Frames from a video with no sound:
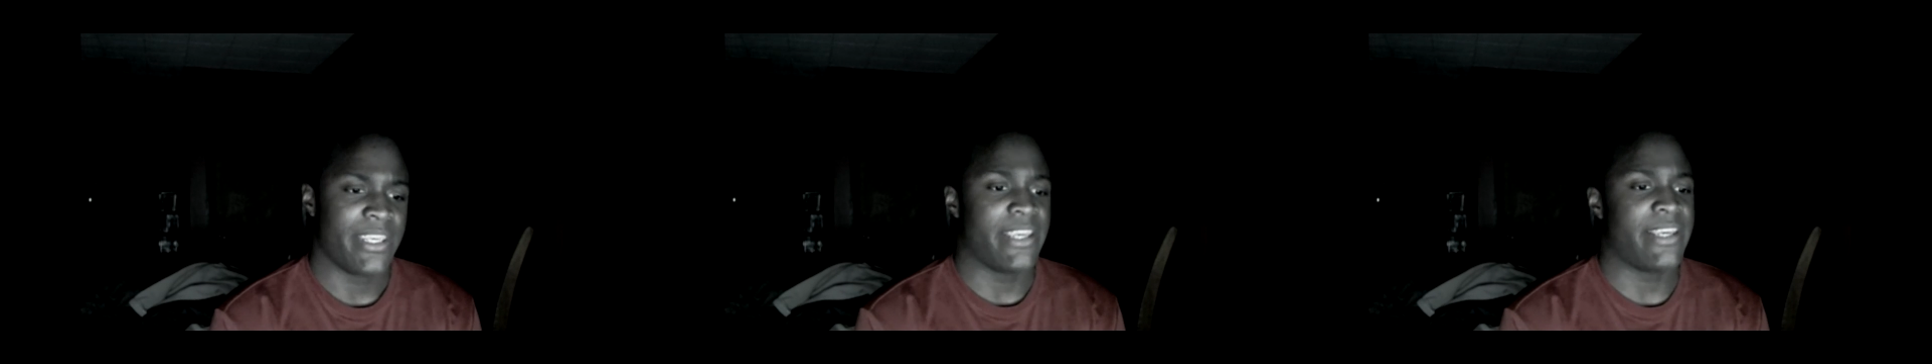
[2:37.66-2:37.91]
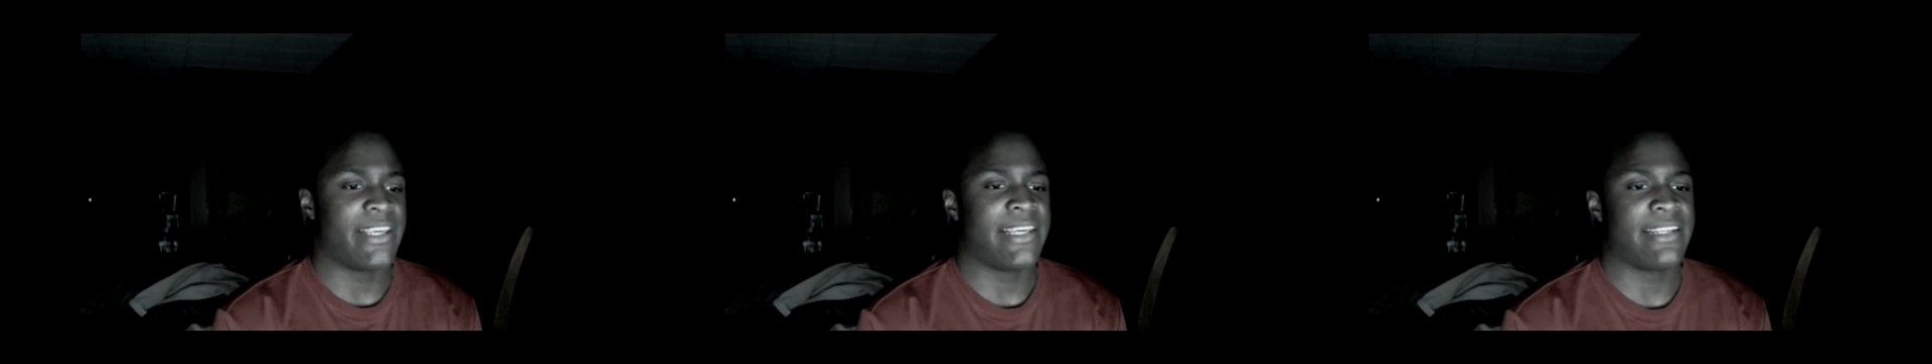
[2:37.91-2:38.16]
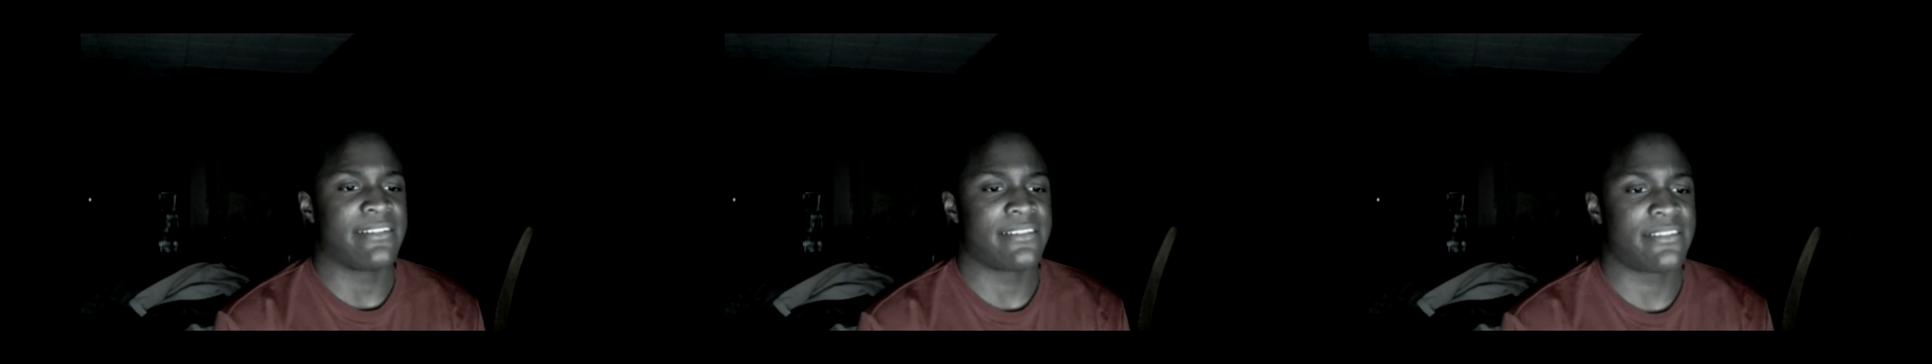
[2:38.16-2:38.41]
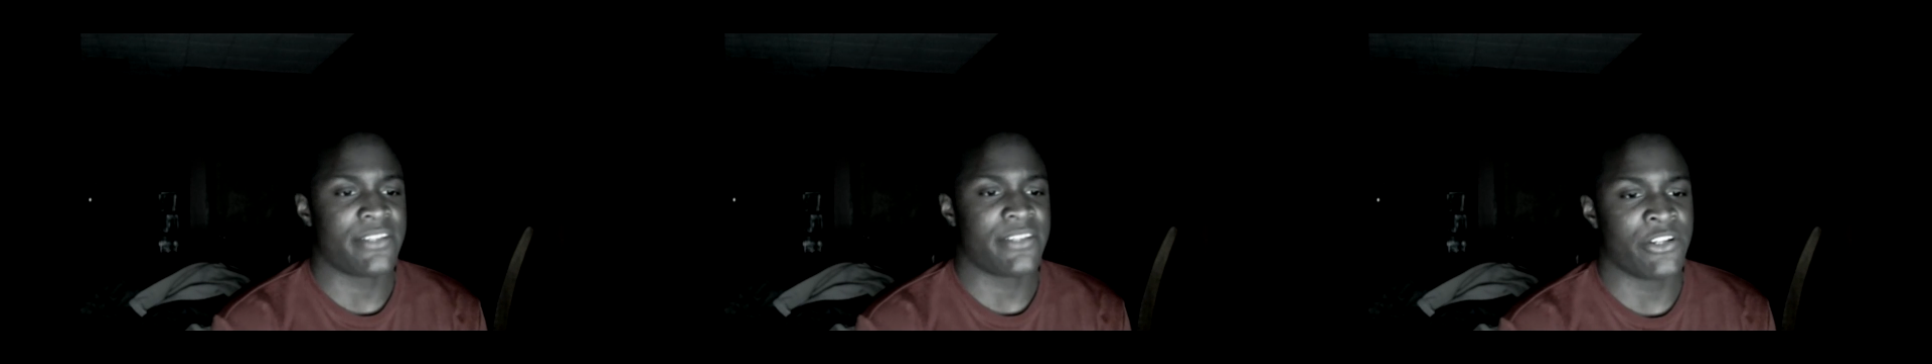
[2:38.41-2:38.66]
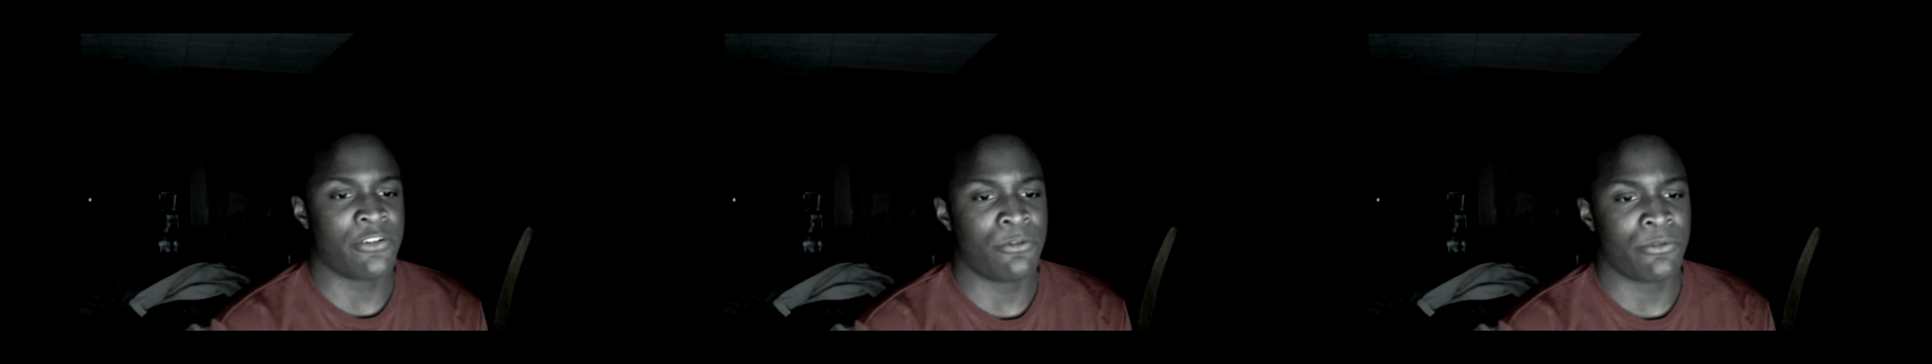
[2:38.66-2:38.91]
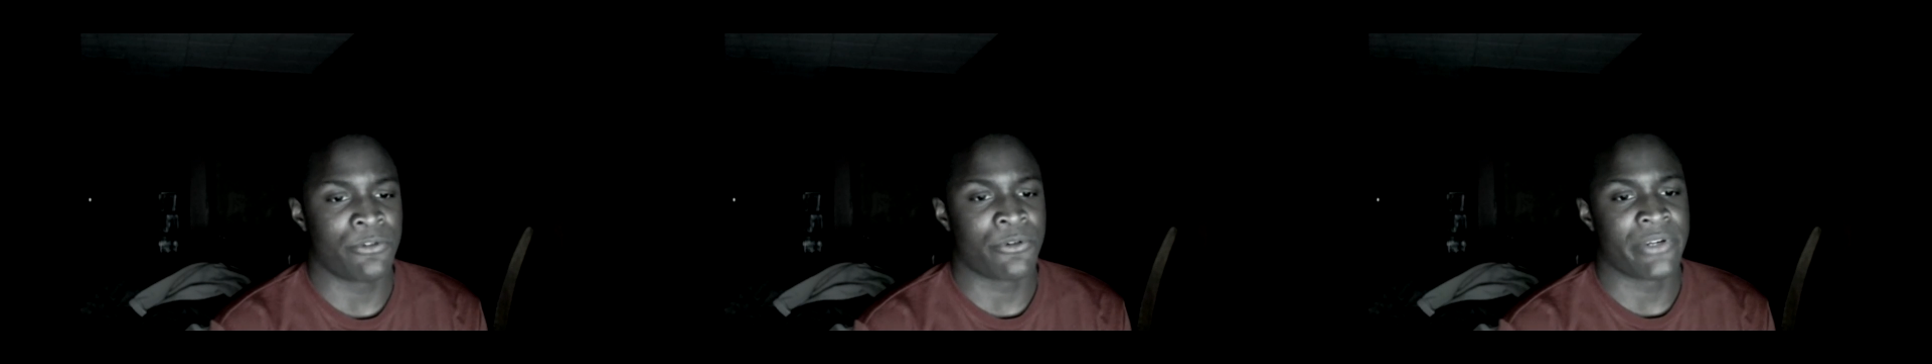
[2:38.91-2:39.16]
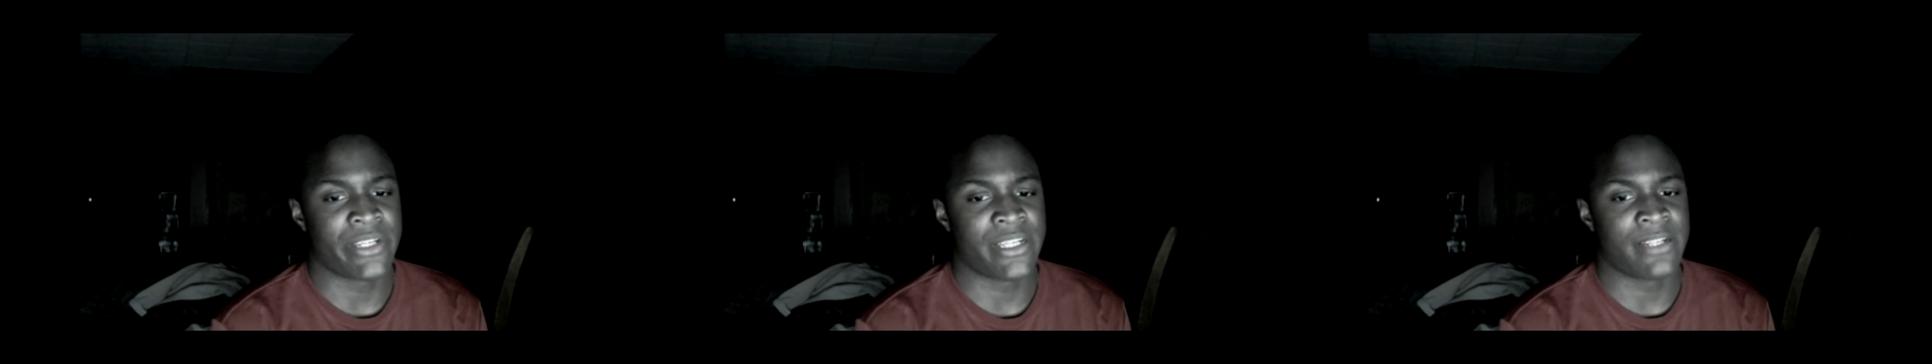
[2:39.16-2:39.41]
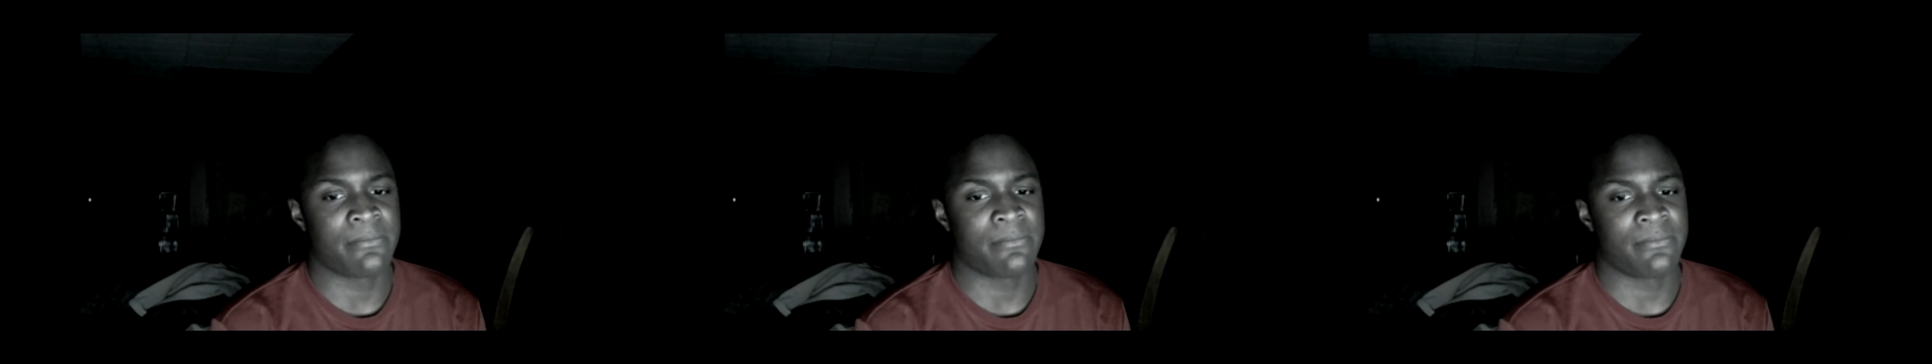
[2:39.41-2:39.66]
And, growing
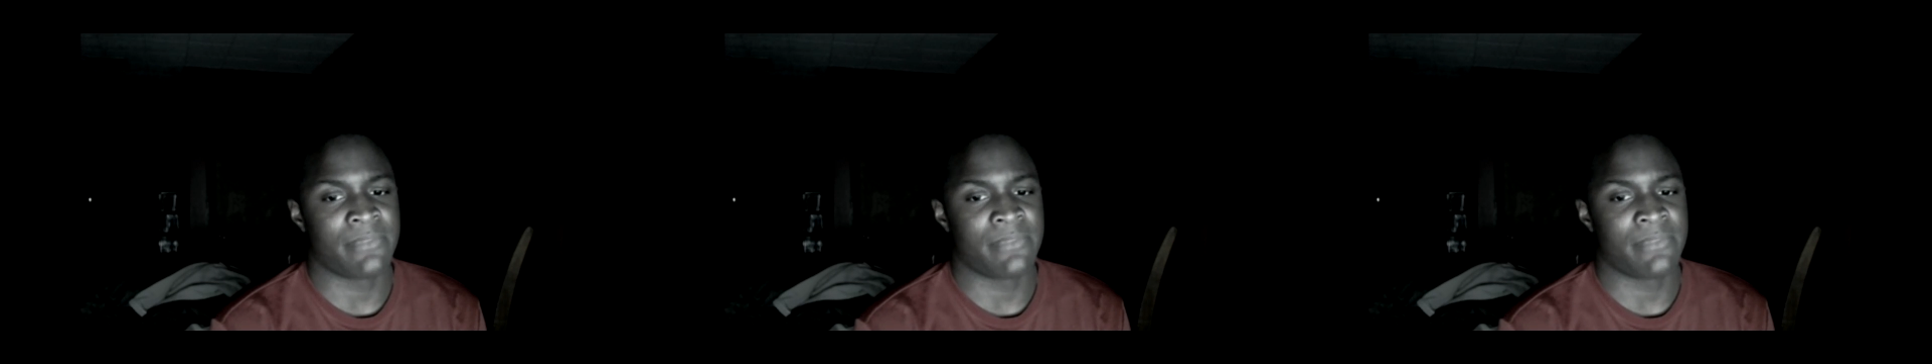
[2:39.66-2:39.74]
up,